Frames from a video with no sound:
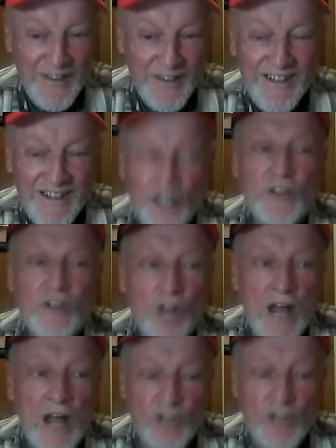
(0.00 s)
you know, as,
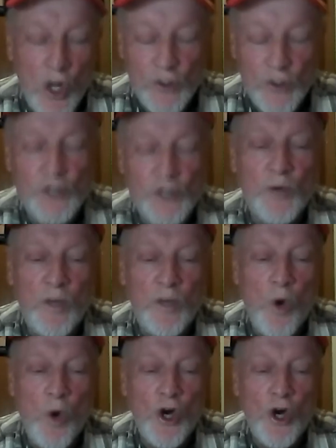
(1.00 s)
as close as we
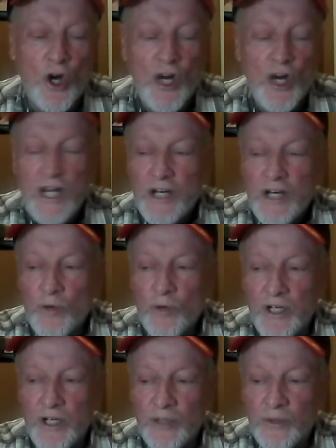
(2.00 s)
were,
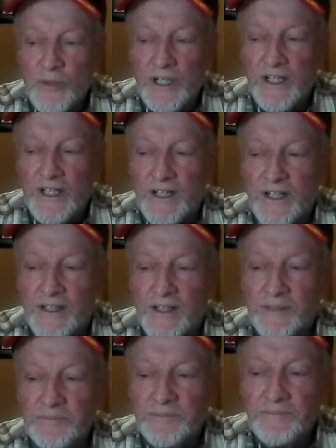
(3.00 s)
we, we,
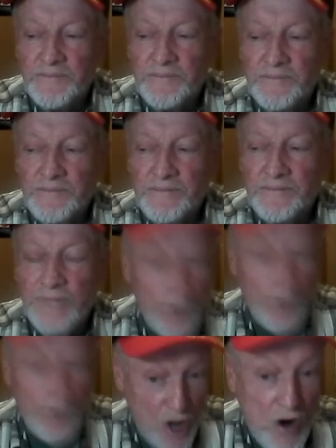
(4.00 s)
uh, it
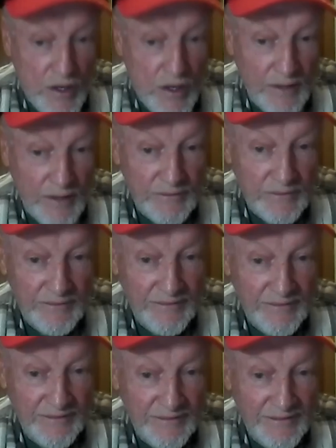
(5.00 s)
was hard.
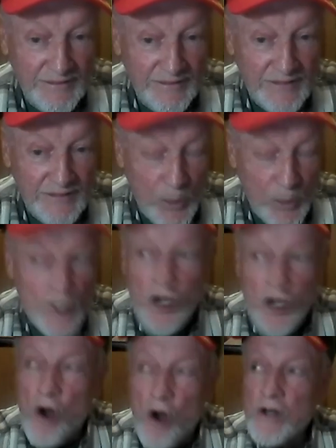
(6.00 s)
Oh, I'm sure. It was
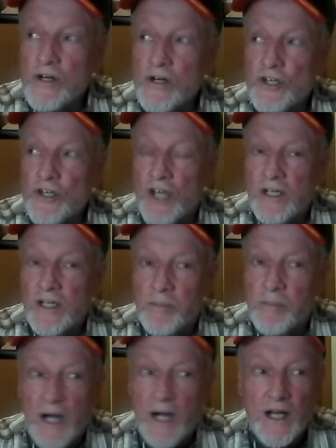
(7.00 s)
yeah. harder to say
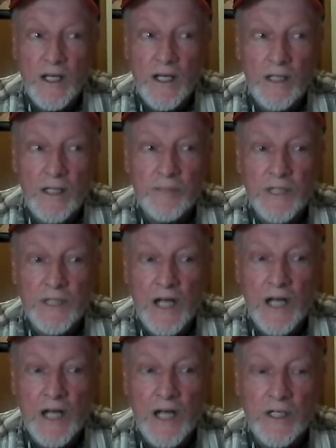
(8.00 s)
goodbye to him than
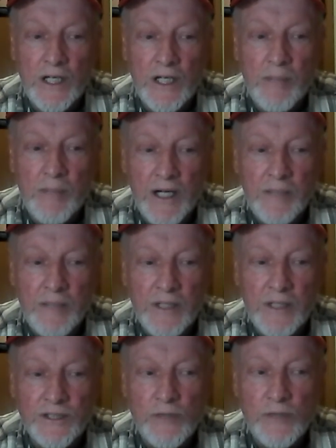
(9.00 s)
I think anybody
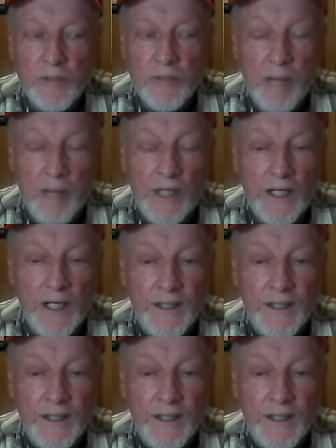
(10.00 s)
because he was my buddy.